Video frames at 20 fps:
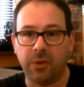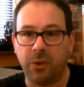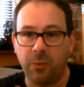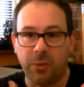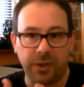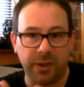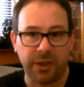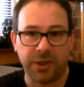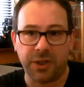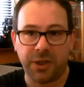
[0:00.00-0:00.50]
I've
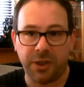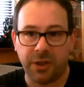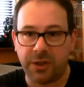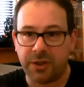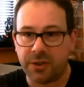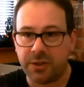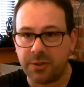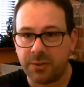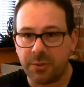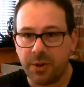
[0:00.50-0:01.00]
got one of their
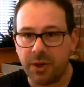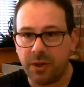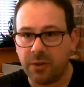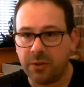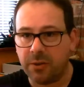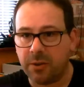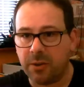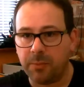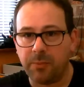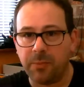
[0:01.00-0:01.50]
shirts as
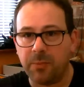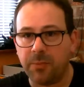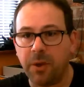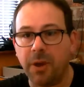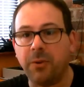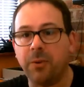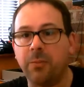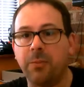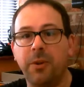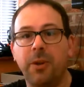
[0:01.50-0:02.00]
well. I
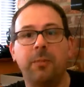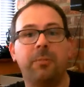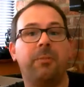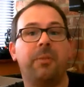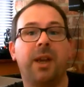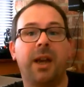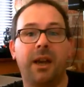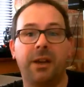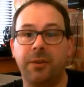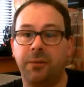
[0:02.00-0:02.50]
promote them
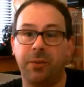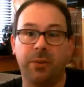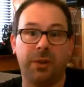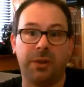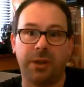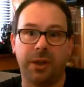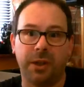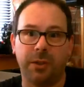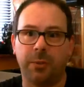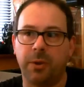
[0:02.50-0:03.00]
like mad. If
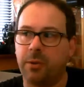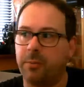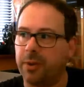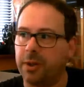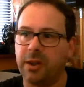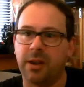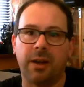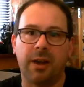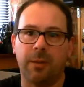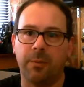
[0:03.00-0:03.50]
you ask anyone
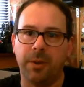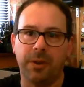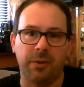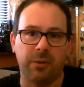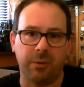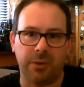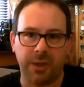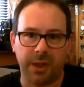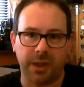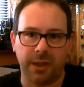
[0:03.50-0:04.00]
at my club,
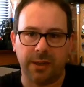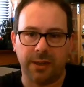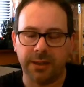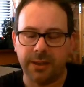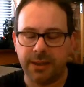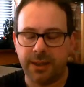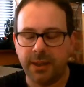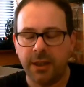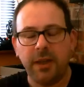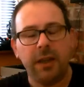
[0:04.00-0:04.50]
they'll tell
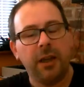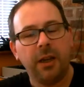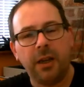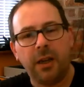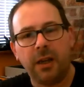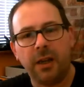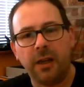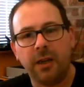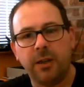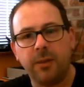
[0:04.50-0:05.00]

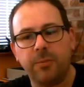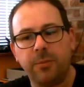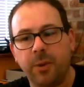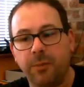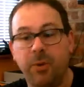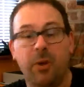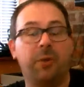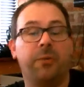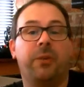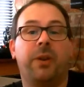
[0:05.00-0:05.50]
you.
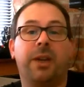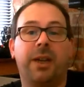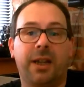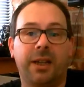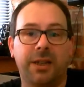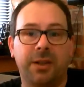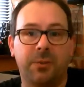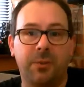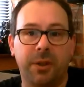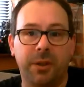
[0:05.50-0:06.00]
I'm not
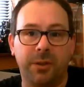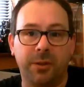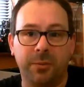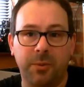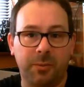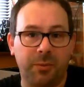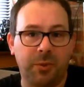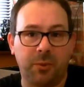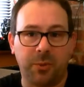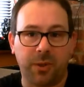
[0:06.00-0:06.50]
affiliated with
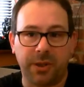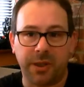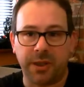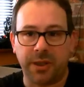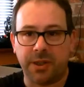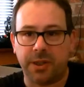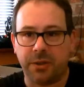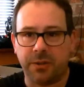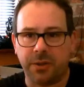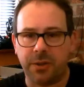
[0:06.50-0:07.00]
them. I'm not one
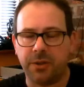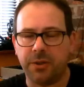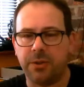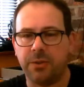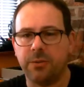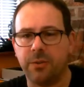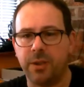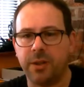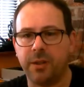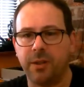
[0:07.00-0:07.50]
of their style
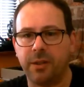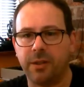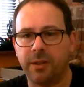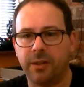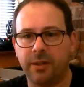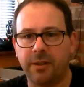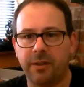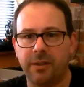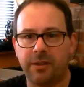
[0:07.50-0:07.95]
shooters or anything